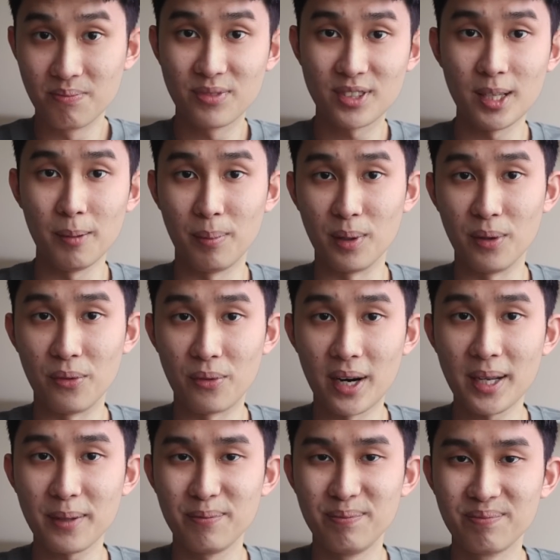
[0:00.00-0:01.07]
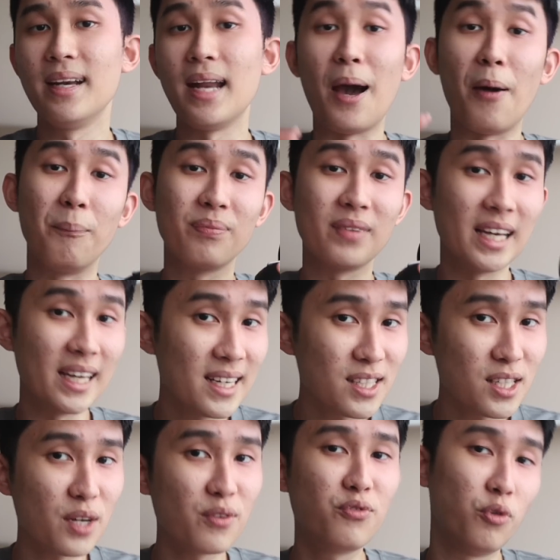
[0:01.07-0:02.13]
Simple, right? Now, it is
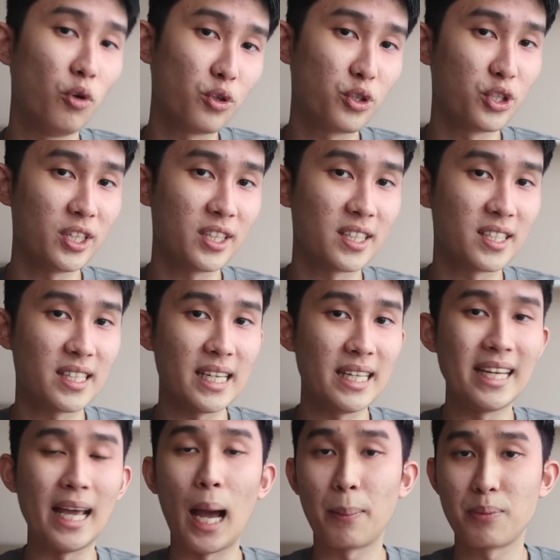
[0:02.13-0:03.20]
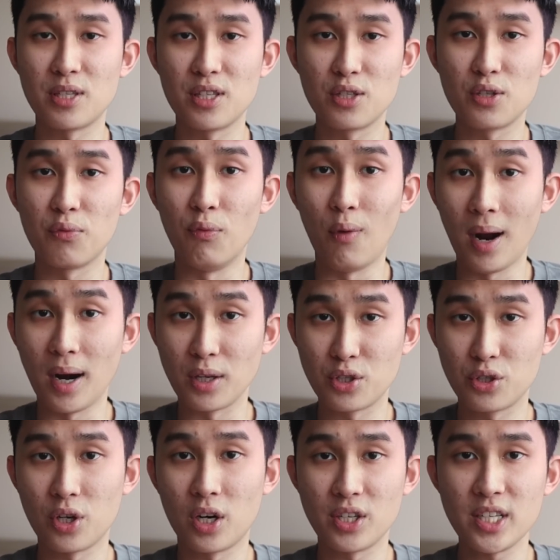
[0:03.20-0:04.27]
unfortunate to see the absence of wireless
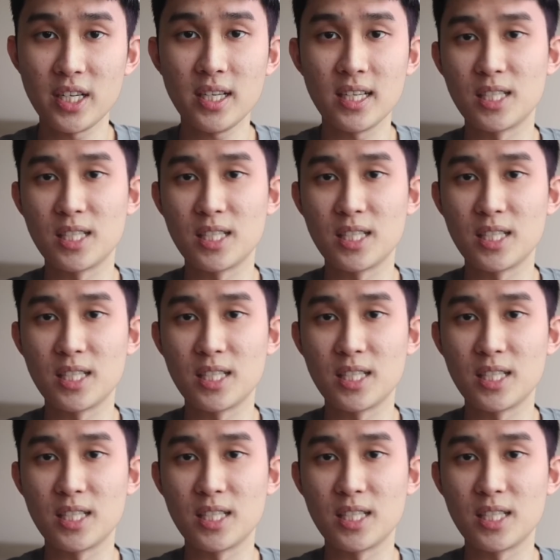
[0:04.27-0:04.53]
charging,